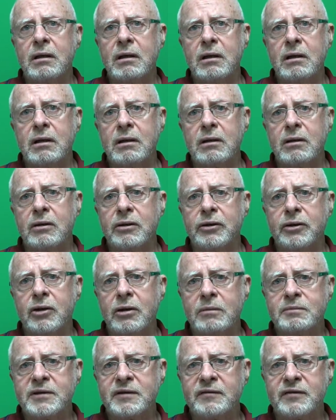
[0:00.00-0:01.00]
on
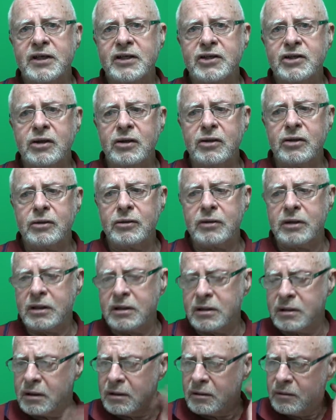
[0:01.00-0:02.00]
observation
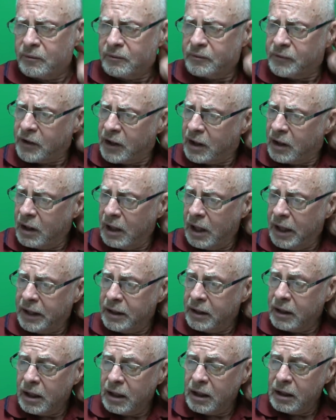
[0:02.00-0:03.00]
duties.
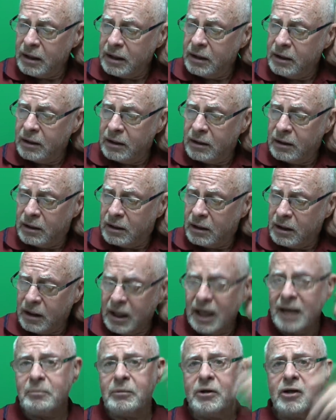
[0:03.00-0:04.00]
And I
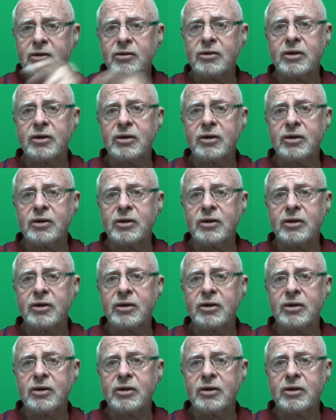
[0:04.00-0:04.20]
happen